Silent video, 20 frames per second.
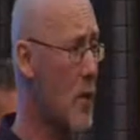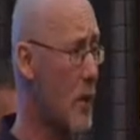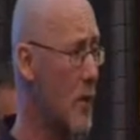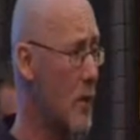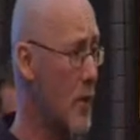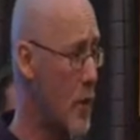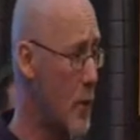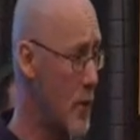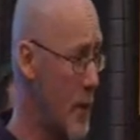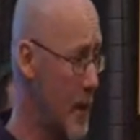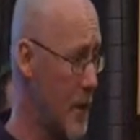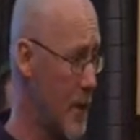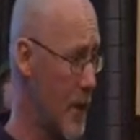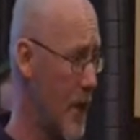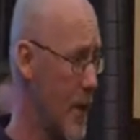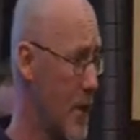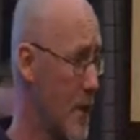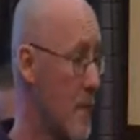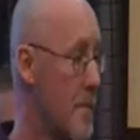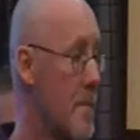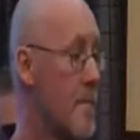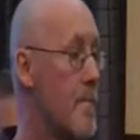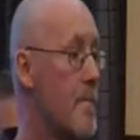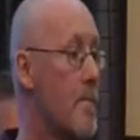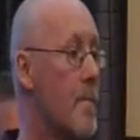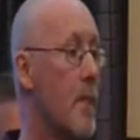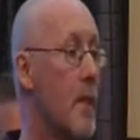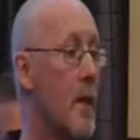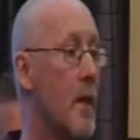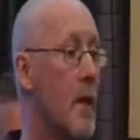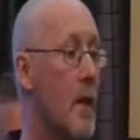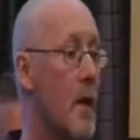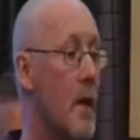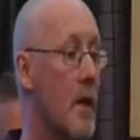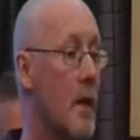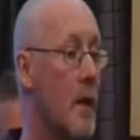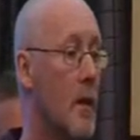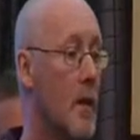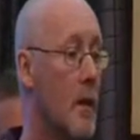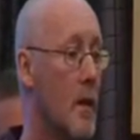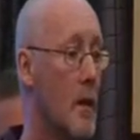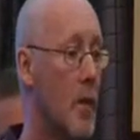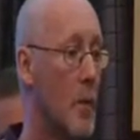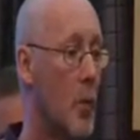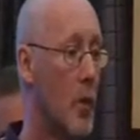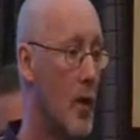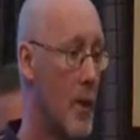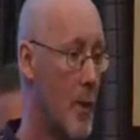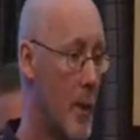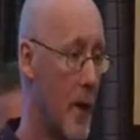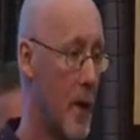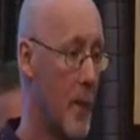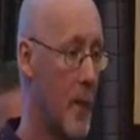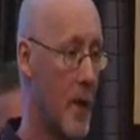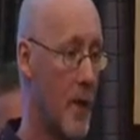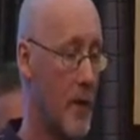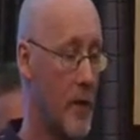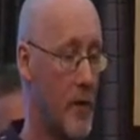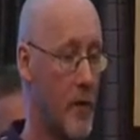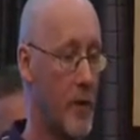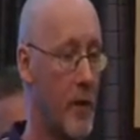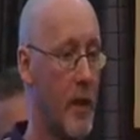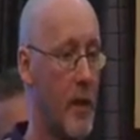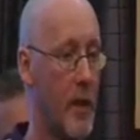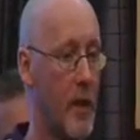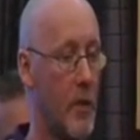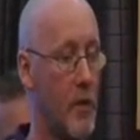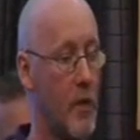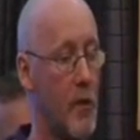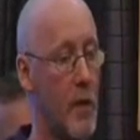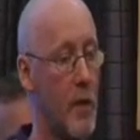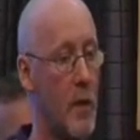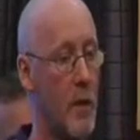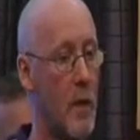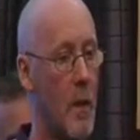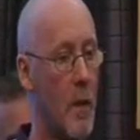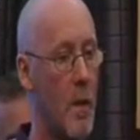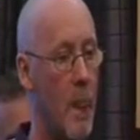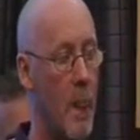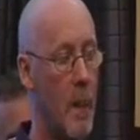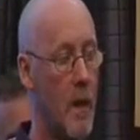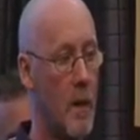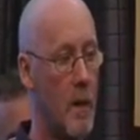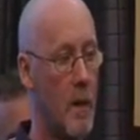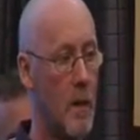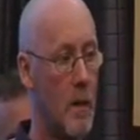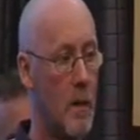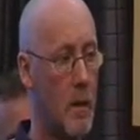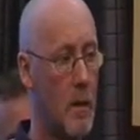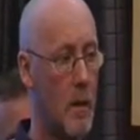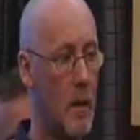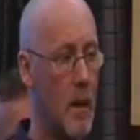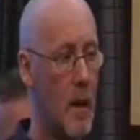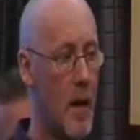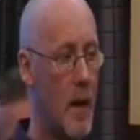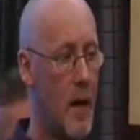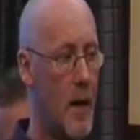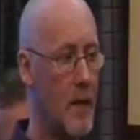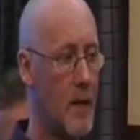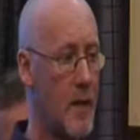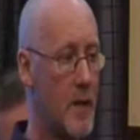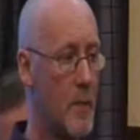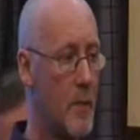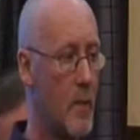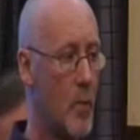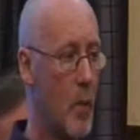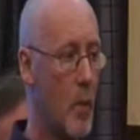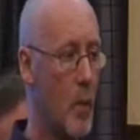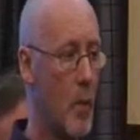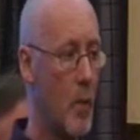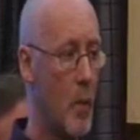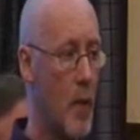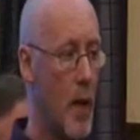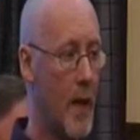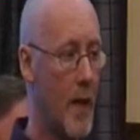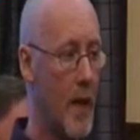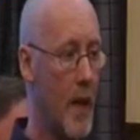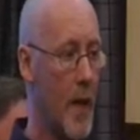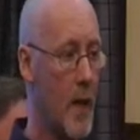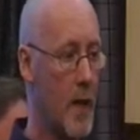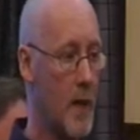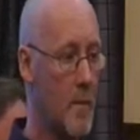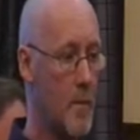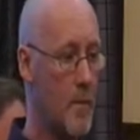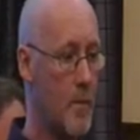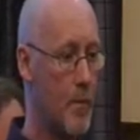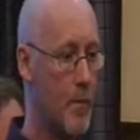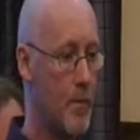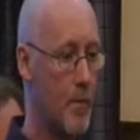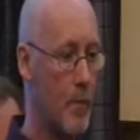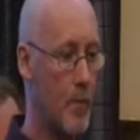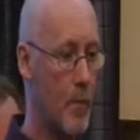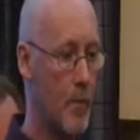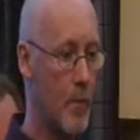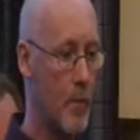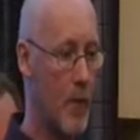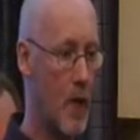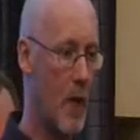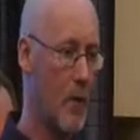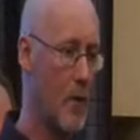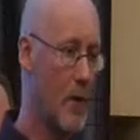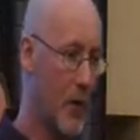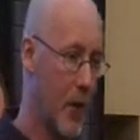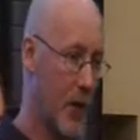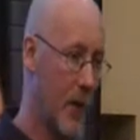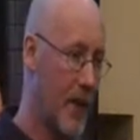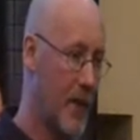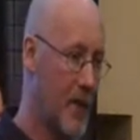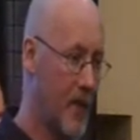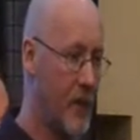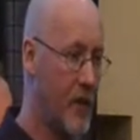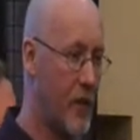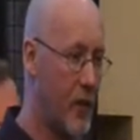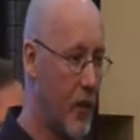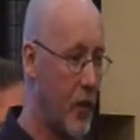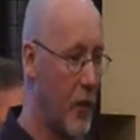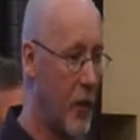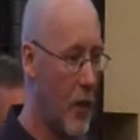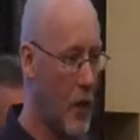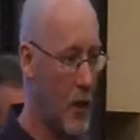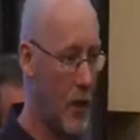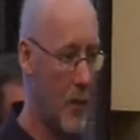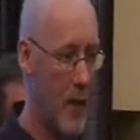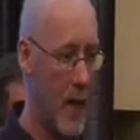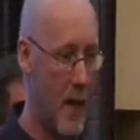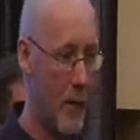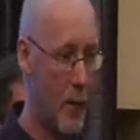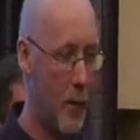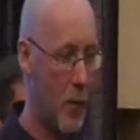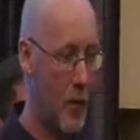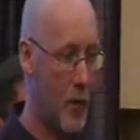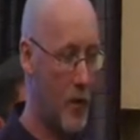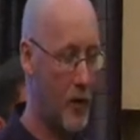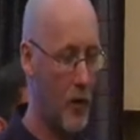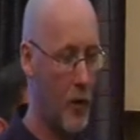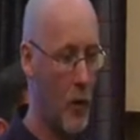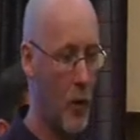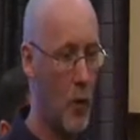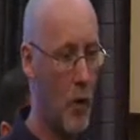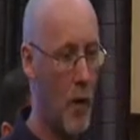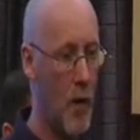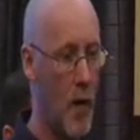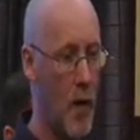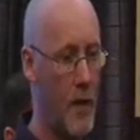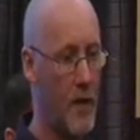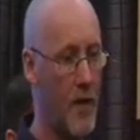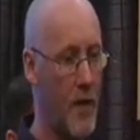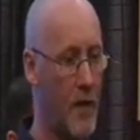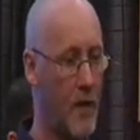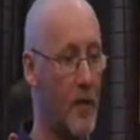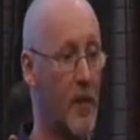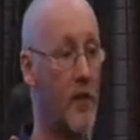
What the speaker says: working for a builder here. One of the bigger builders in the country. And again, I was looking at this stuff, all the paperwork. So I then